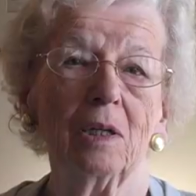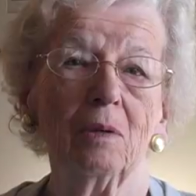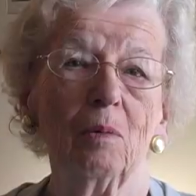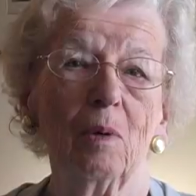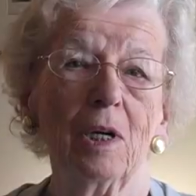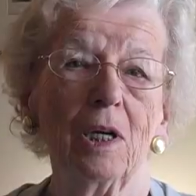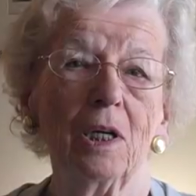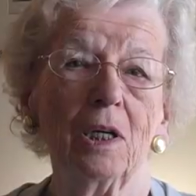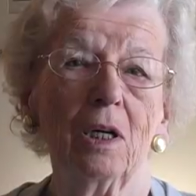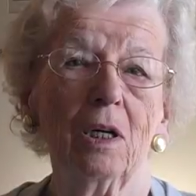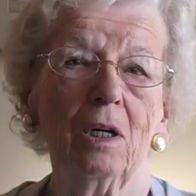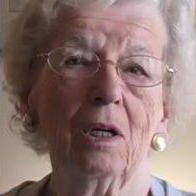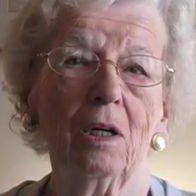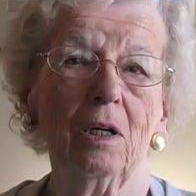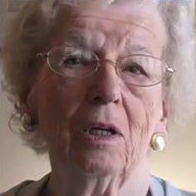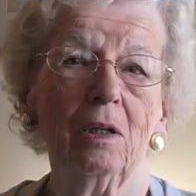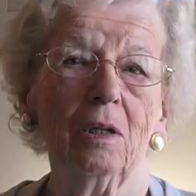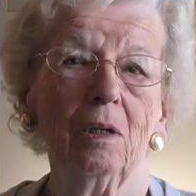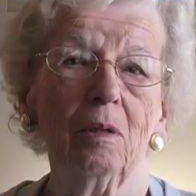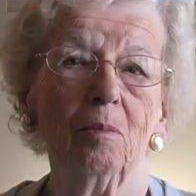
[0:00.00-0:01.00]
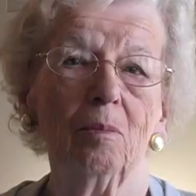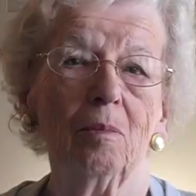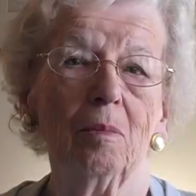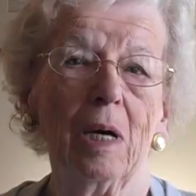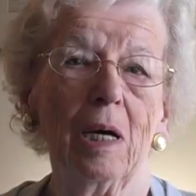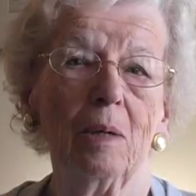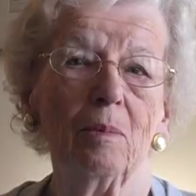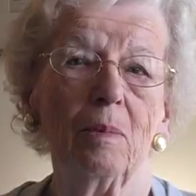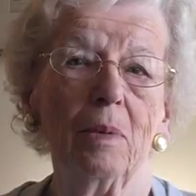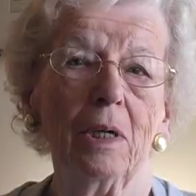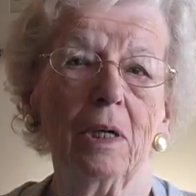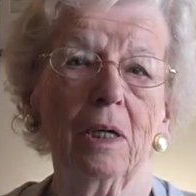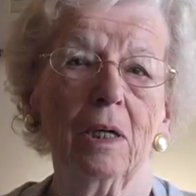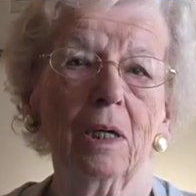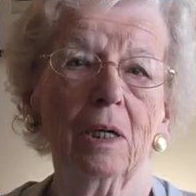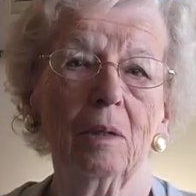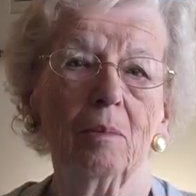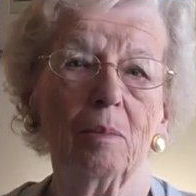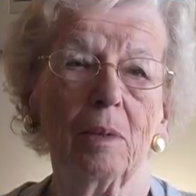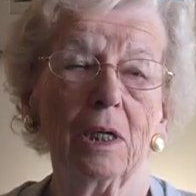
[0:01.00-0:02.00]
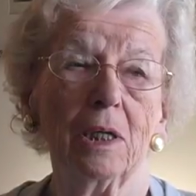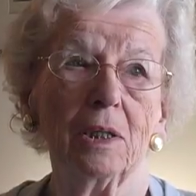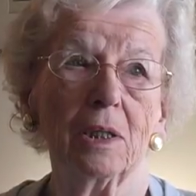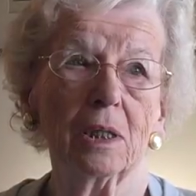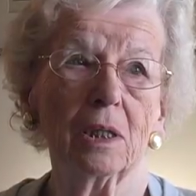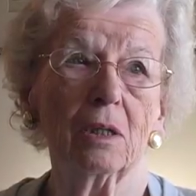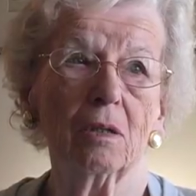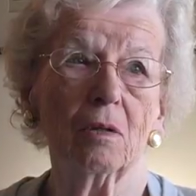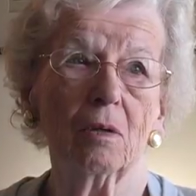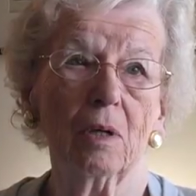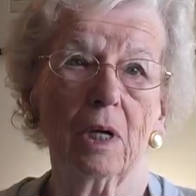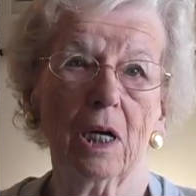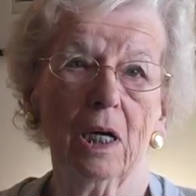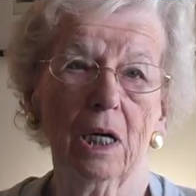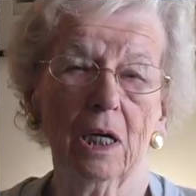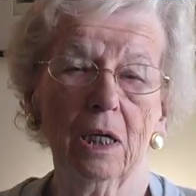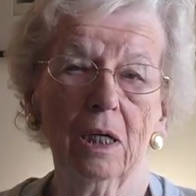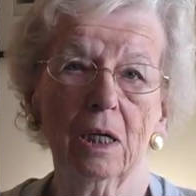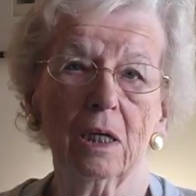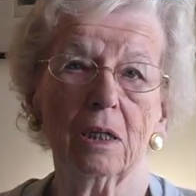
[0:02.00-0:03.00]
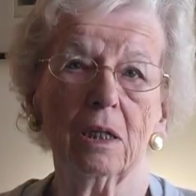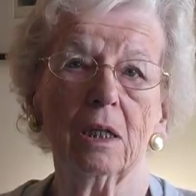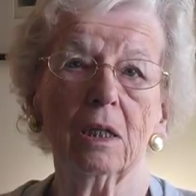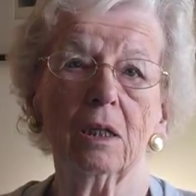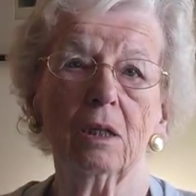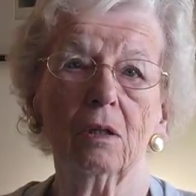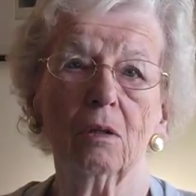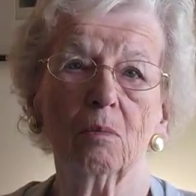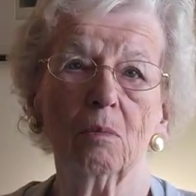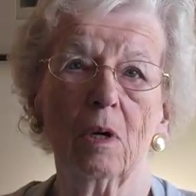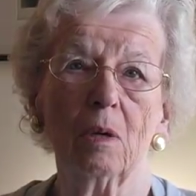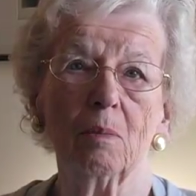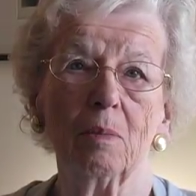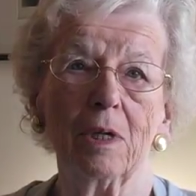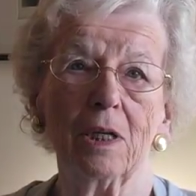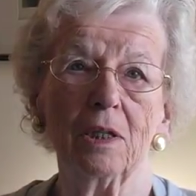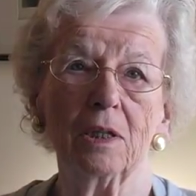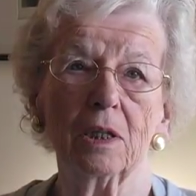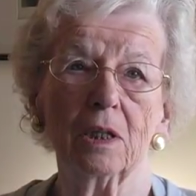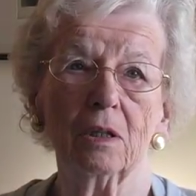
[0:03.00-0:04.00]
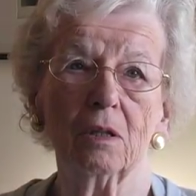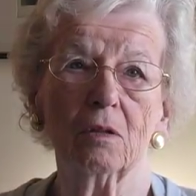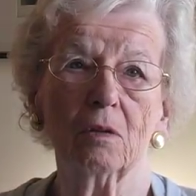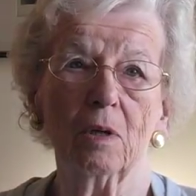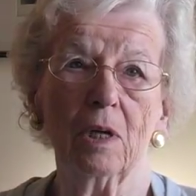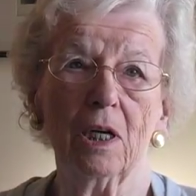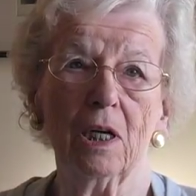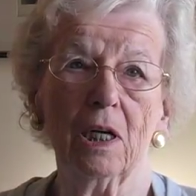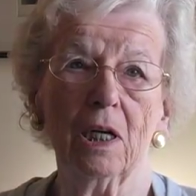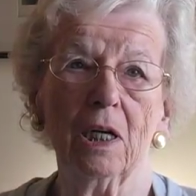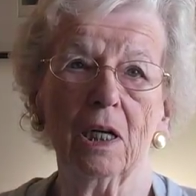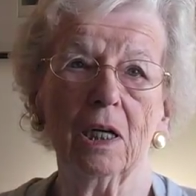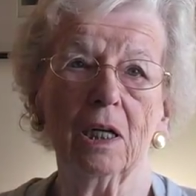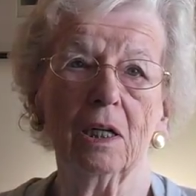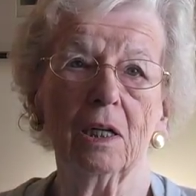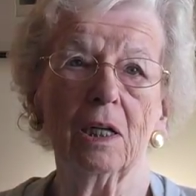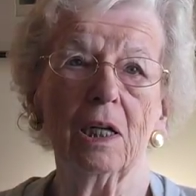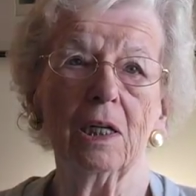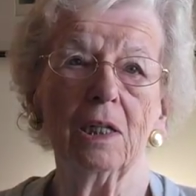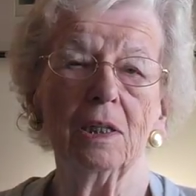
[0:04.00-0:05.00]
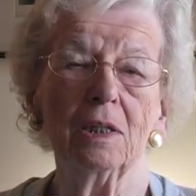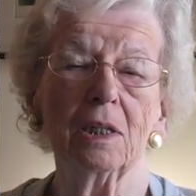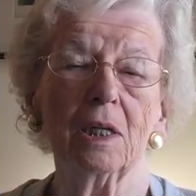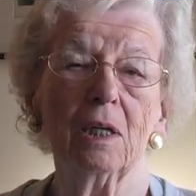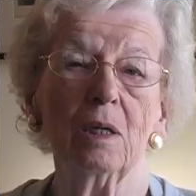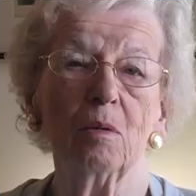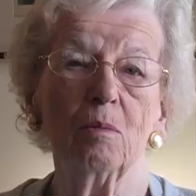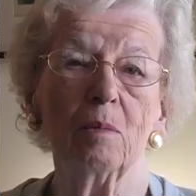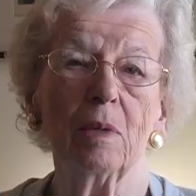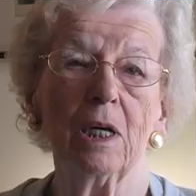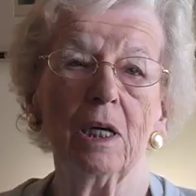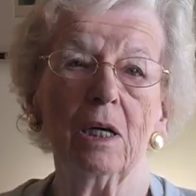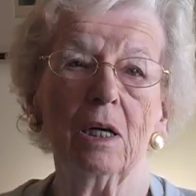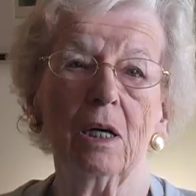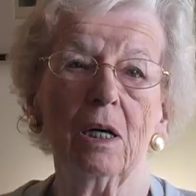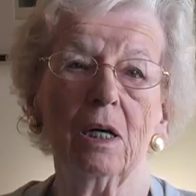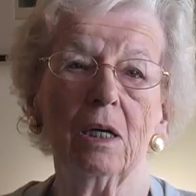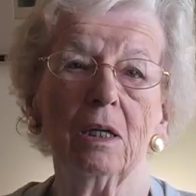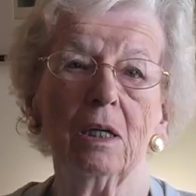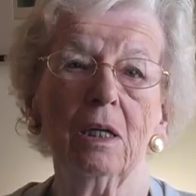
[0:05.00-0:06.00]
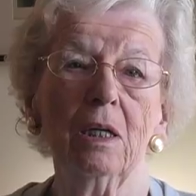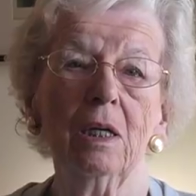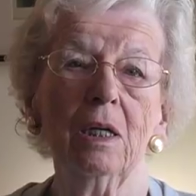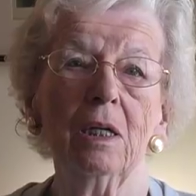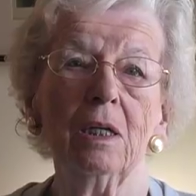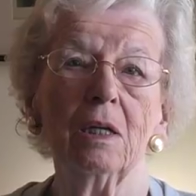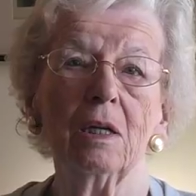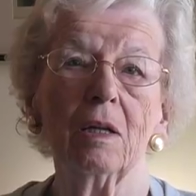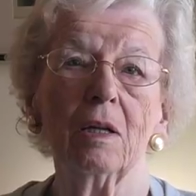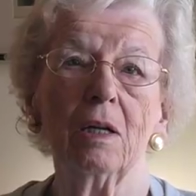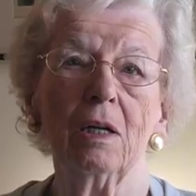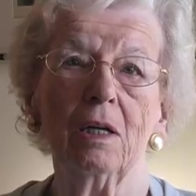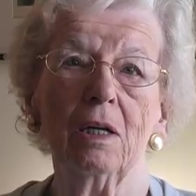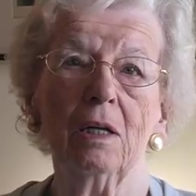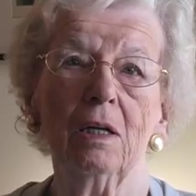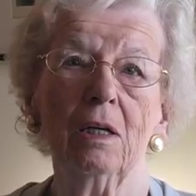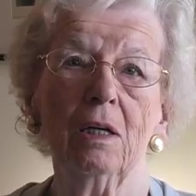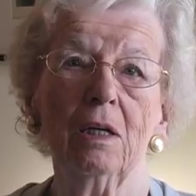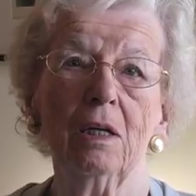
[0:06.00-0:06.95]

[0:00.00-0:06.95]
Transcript: went on my basic training. I got my basic training, and he sent me on to the